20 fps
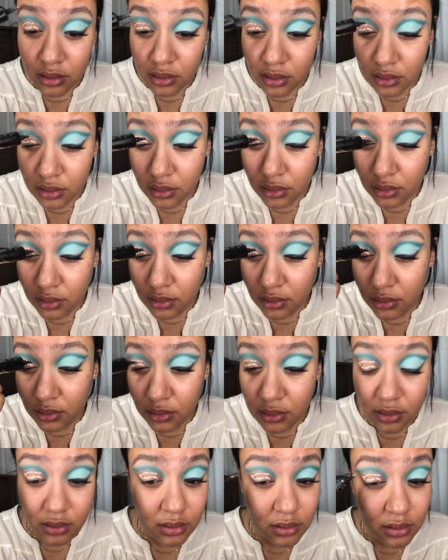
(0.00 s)

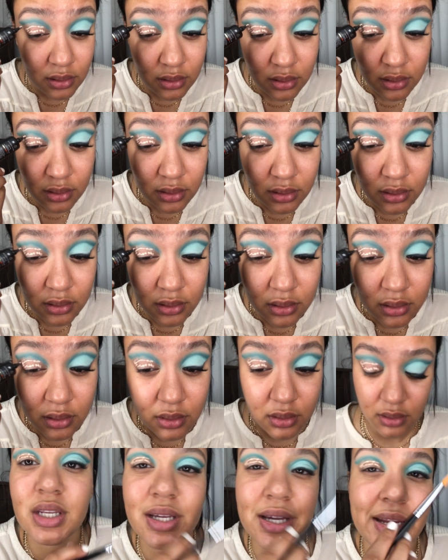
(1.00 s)

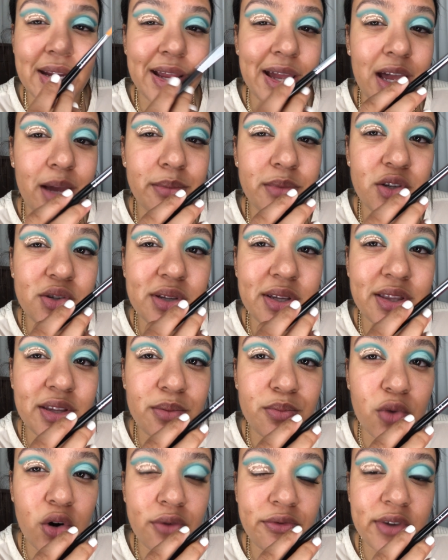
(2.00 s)
And I am using the
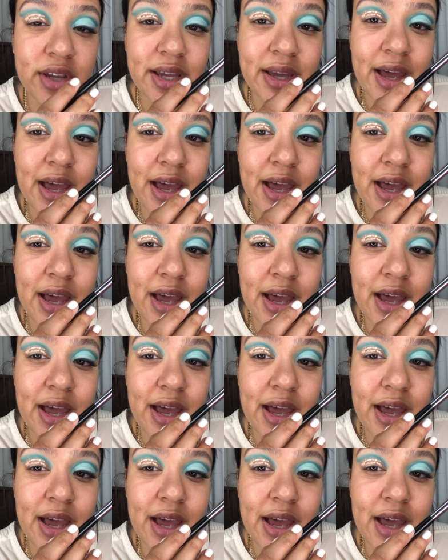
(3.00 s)
Morphe